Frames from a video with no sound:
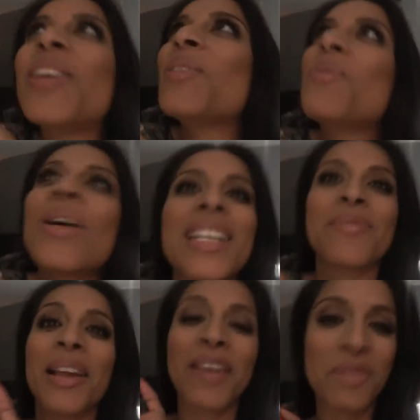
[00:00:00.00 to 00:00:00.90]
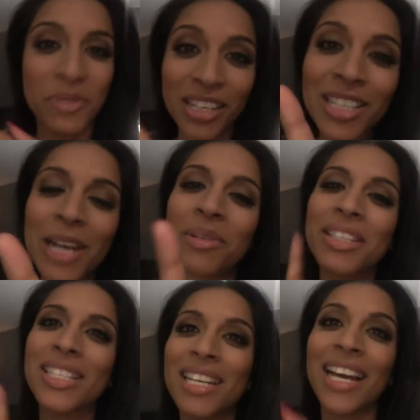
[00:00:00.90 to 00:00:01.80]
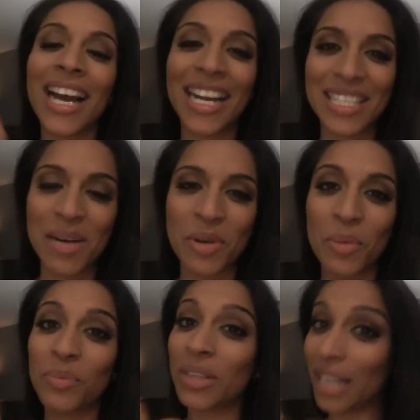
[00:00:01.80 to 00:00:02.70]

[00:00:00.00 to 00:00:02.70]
What is my life? Well, we're gonna talk about this tonight. I had to come home.